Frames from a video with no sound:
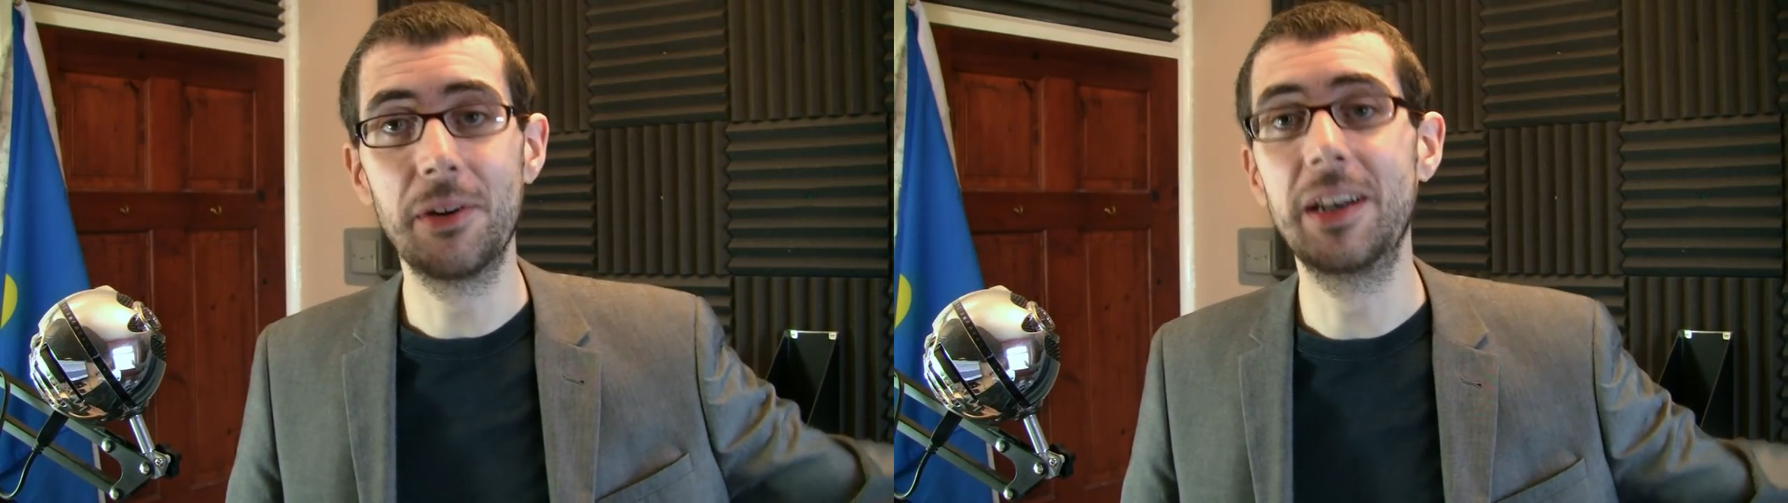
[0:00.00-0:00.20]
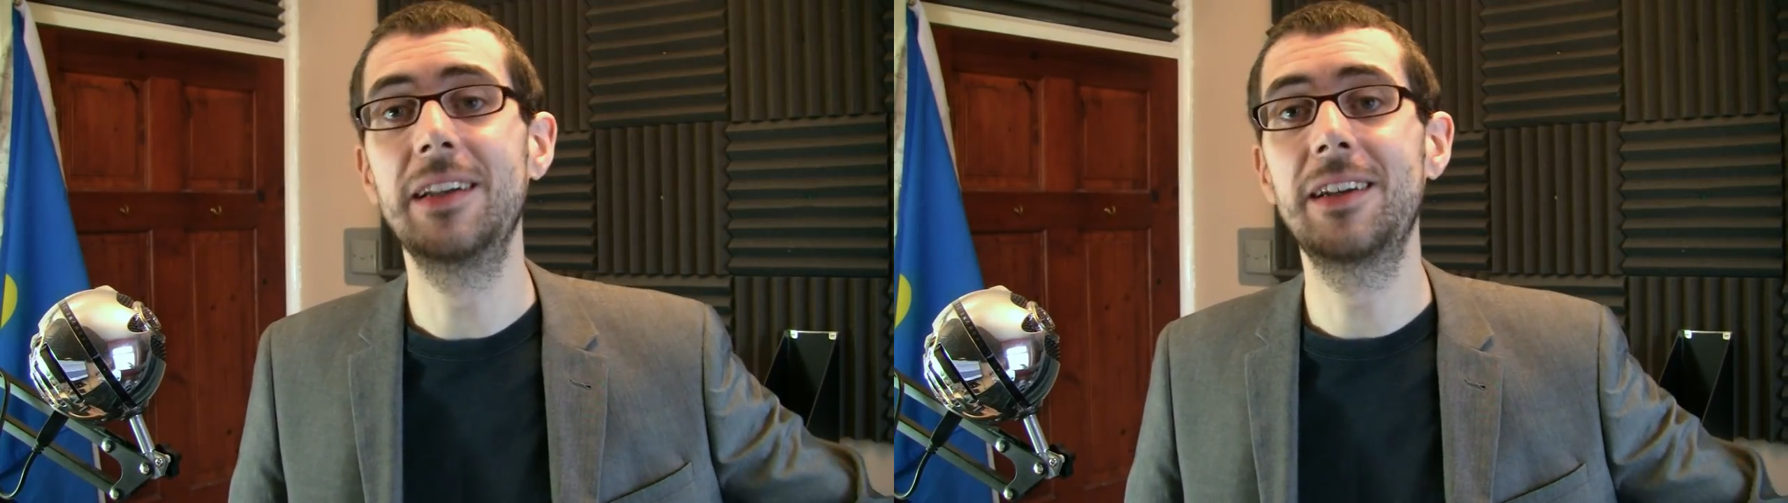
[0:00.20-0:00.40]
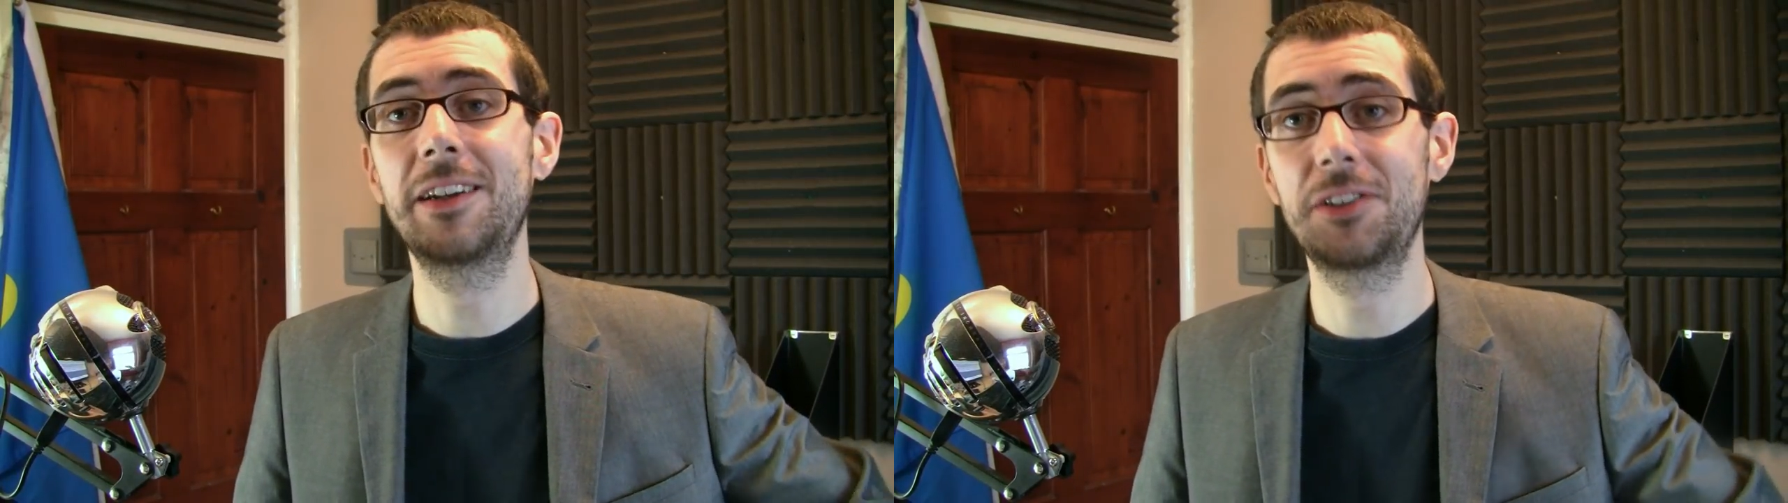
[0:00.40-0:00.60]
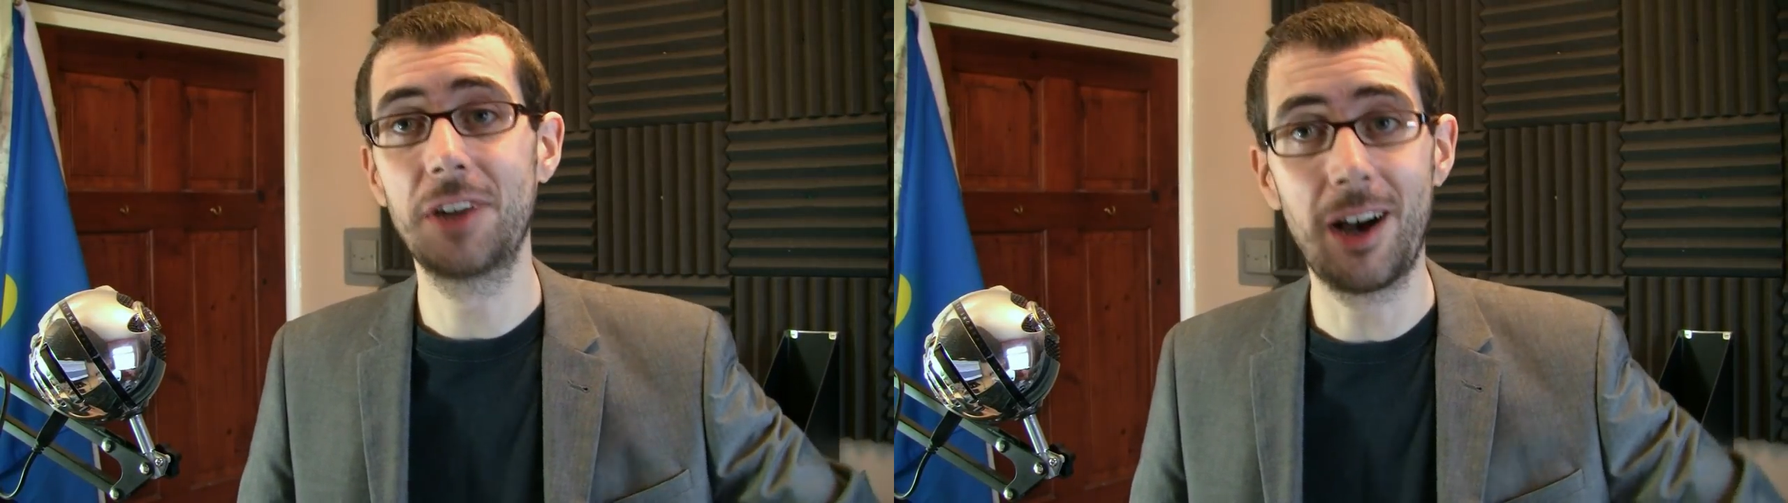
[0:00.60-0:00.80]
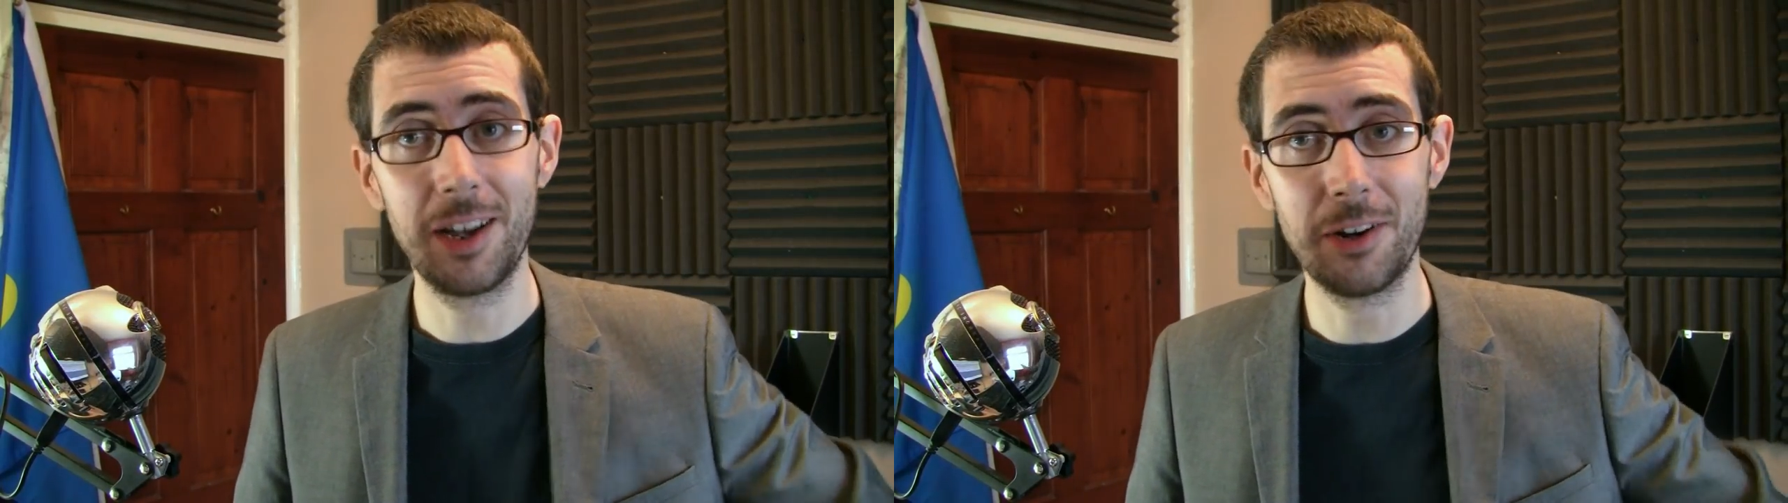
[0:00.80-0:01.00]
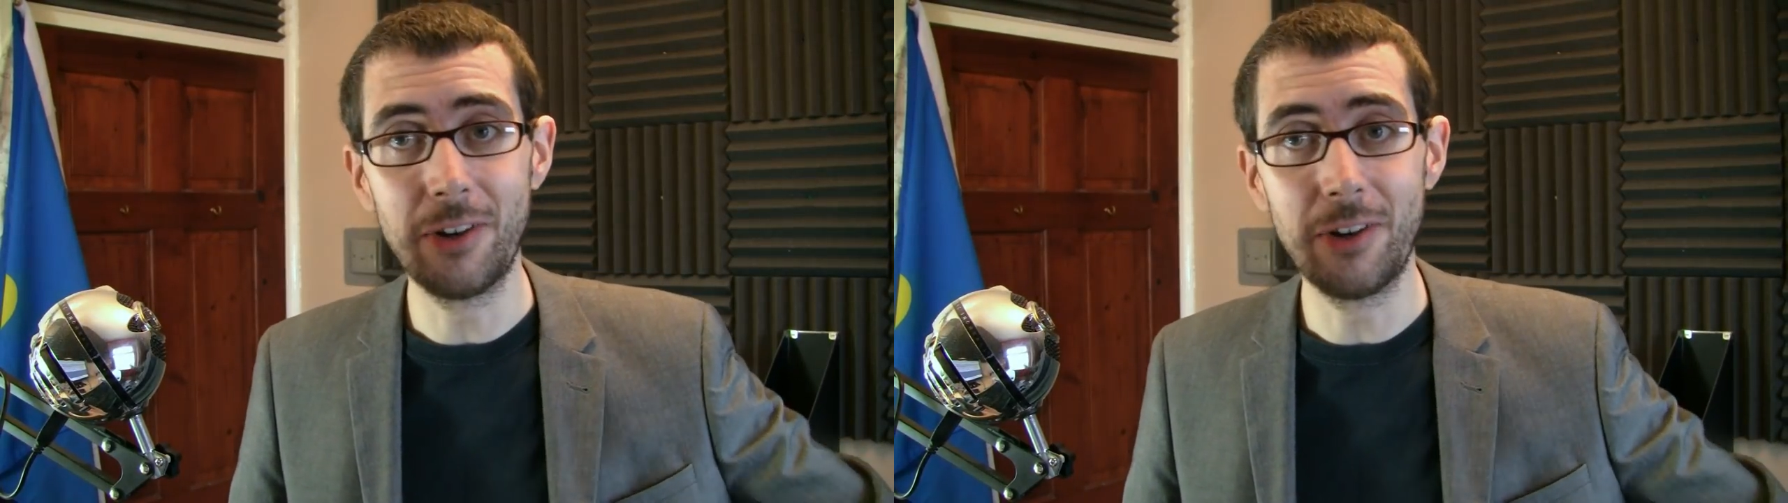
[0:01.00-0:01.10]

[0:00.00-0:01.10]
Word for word: an entire